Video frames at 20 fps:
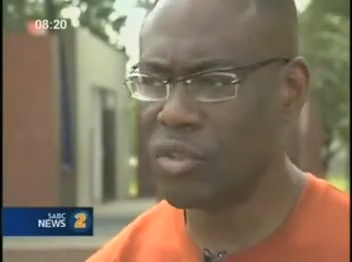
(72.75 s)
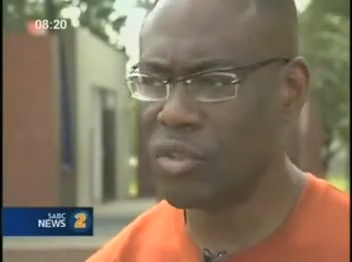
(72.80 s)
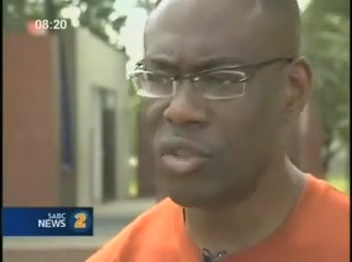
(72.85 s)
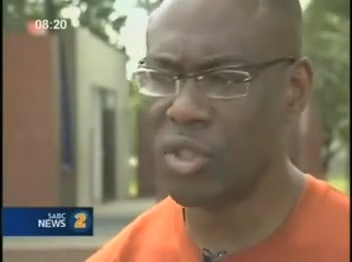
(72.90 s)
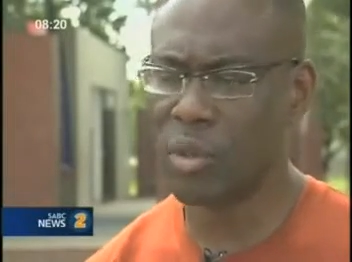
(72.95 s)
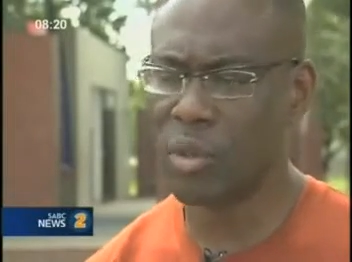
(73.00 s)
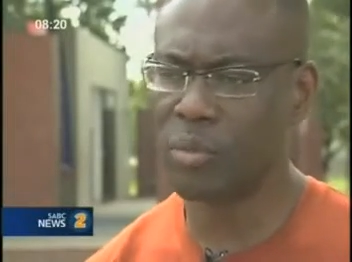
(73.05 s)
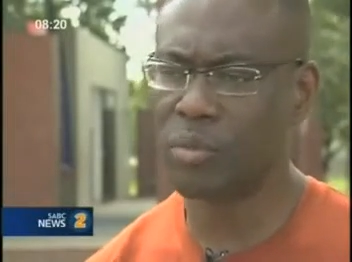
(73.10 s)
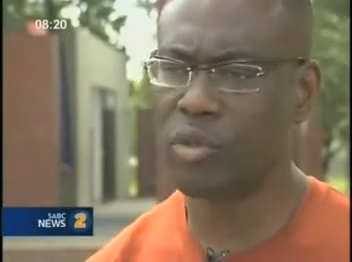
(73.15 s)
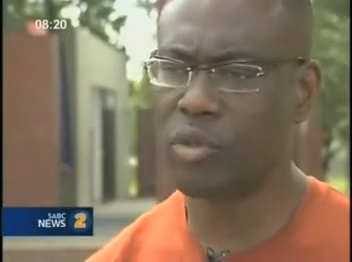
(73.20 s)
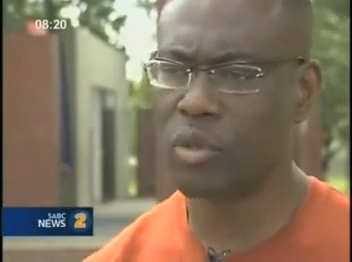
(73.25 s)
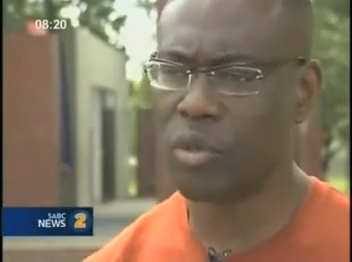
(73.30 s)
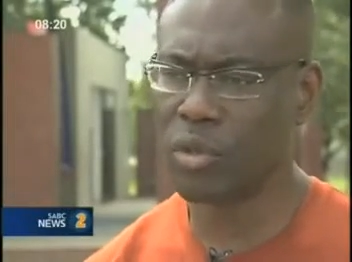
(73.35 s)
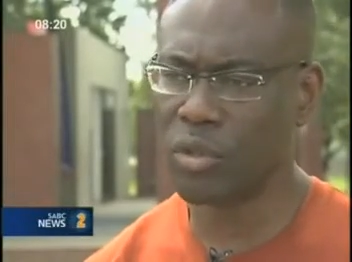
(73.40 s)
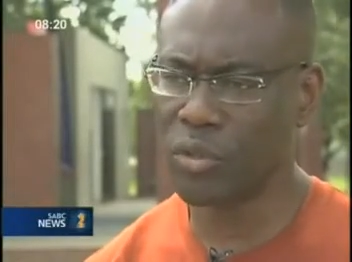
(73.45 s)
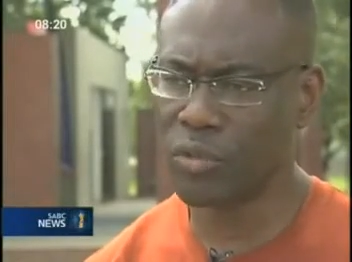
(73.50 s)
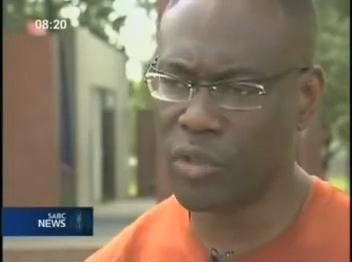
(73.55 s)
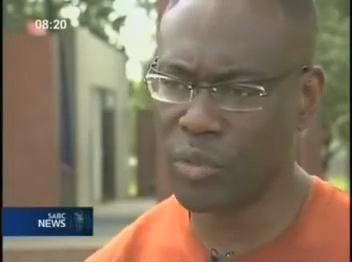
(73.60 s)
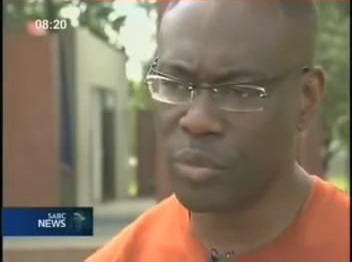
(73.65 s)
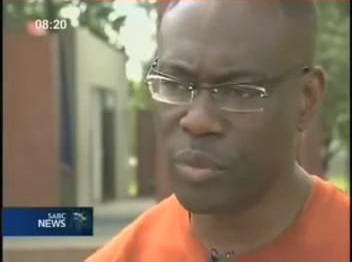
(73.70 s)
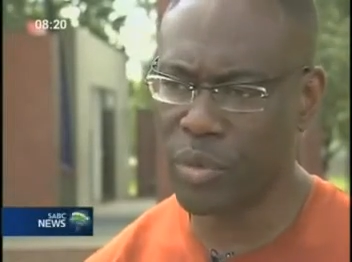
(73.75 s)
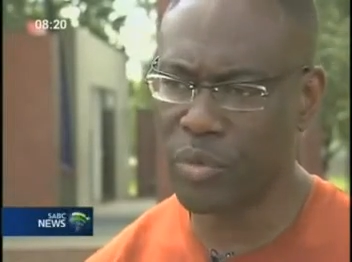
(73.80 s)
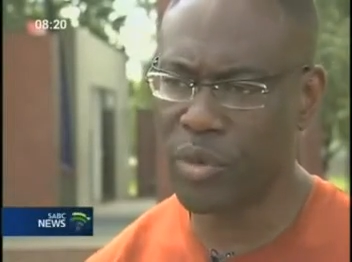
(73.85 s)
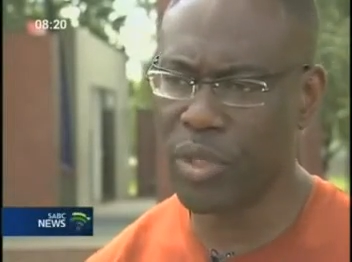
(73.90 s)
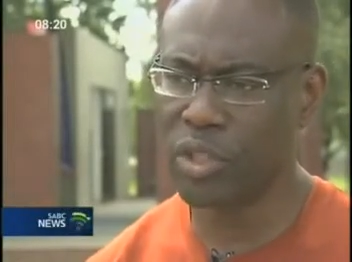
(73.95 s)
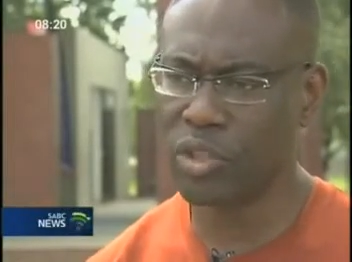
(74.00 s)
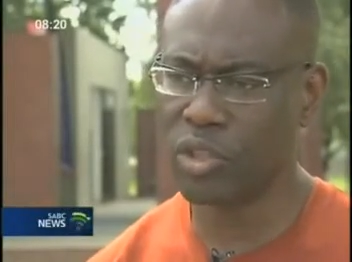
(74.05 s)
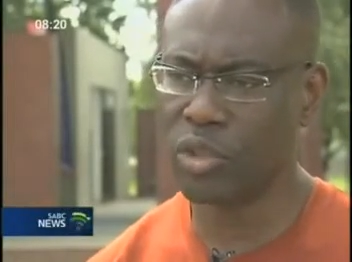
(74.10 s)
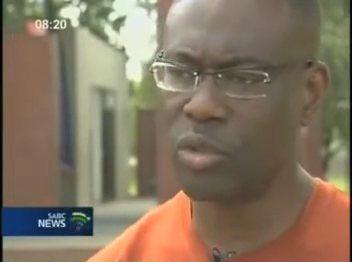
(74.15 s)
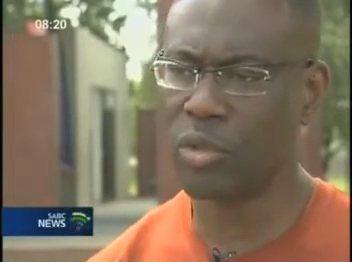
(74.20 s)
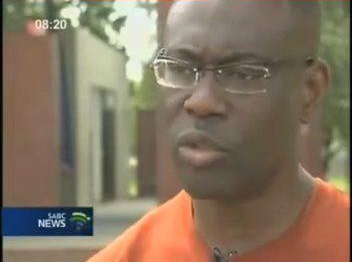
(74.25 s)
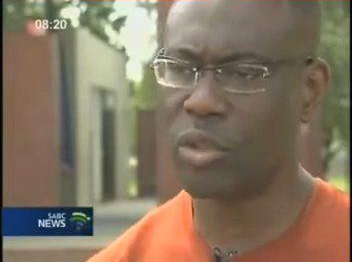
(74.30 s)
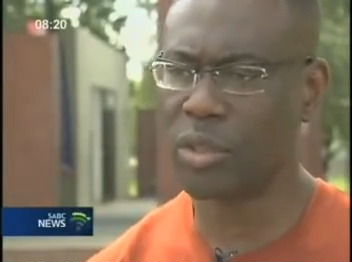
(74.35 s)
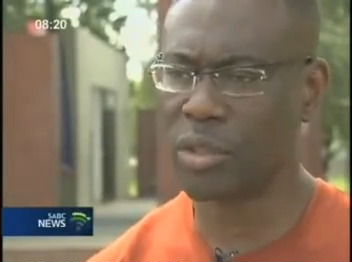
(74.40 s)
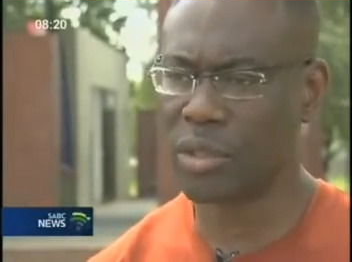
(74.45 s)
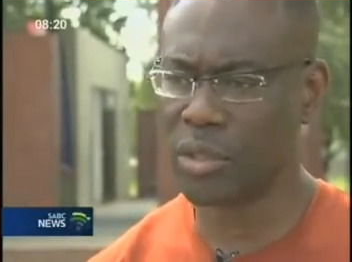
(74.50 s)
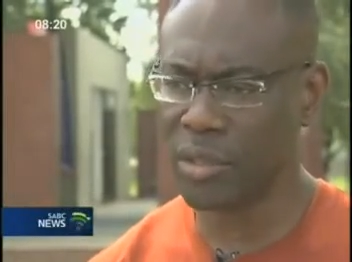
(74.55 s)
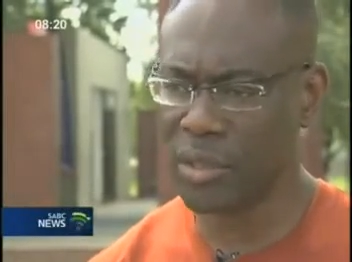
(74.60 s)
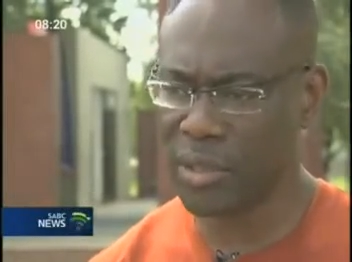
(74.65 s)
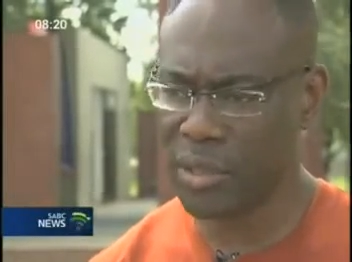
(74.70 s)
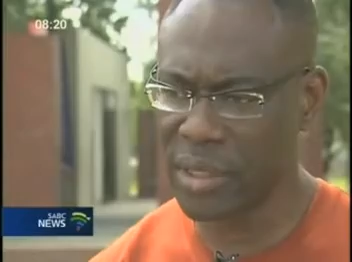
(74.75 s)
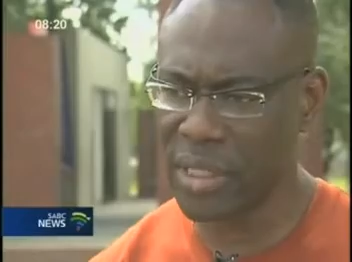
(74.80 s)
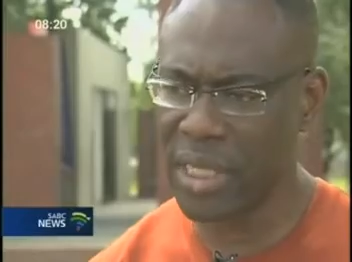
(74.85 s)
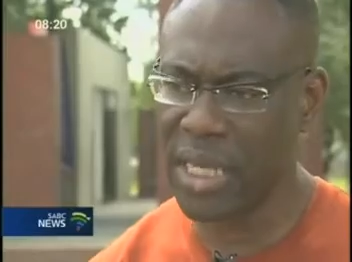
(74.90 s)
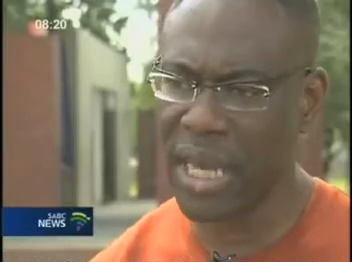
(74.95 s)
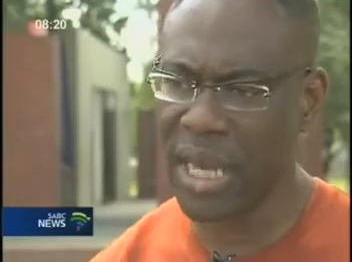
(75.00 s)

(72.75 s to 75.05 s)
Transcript: some sort of spiritual